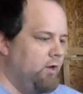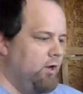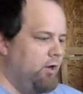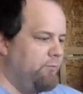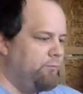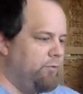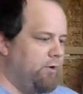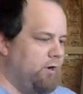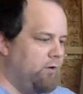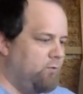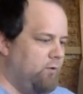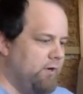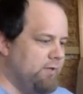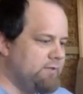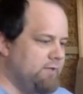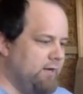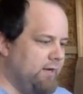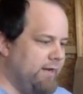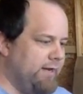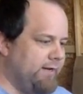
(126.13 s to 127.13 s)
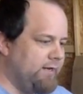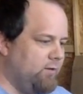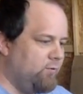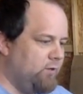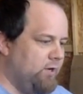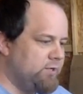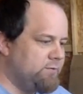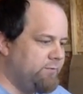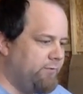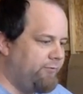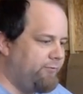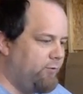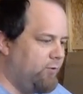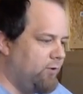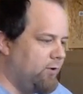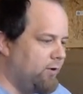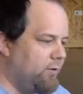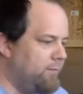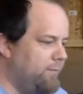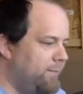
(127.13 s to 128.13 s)
But it wasn't like it was
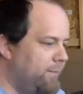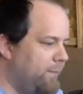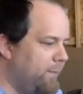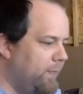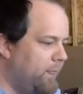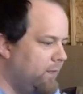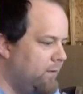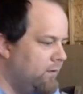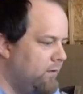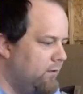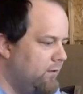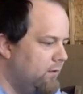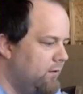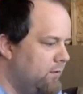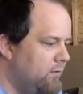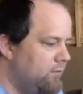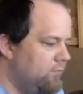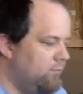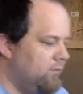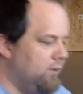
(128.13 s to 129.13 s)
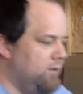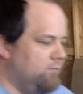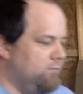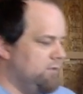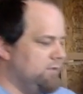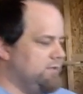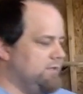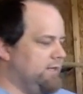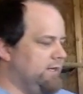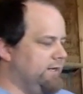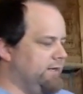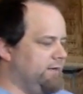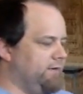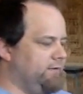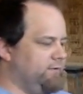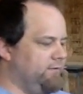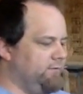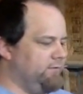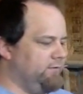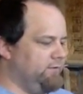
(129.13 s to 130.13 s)
before, where it was
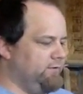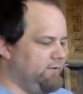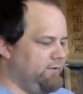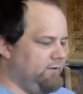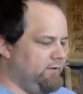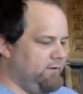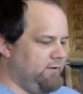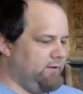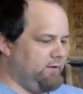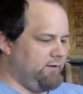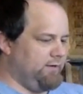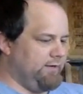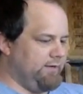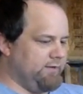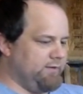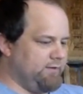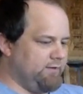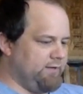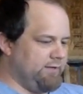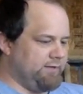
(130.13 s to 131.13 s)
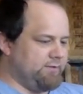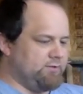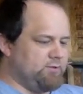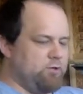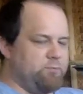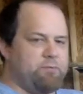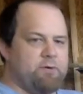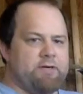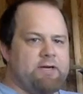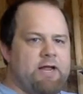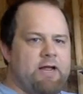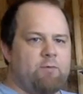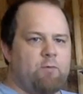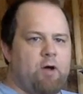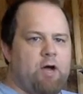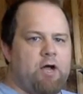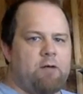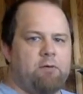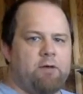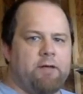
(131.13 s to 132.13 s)
like super damn
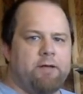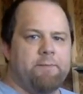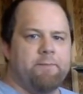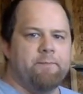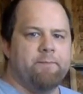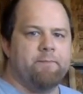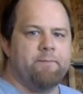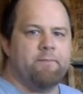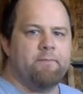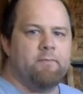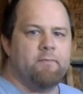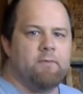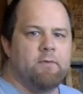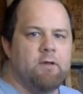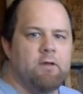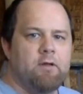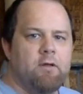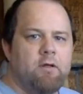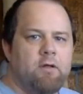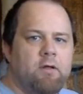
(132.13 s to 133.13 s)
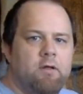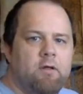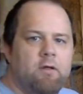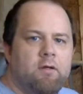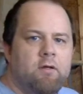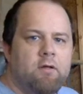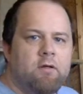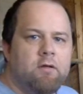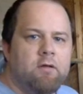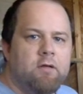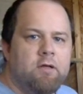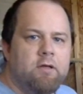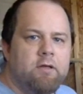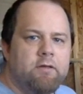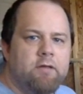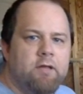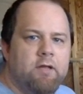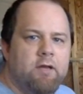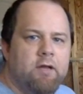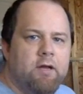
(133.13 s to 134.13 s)
wobbly. And then,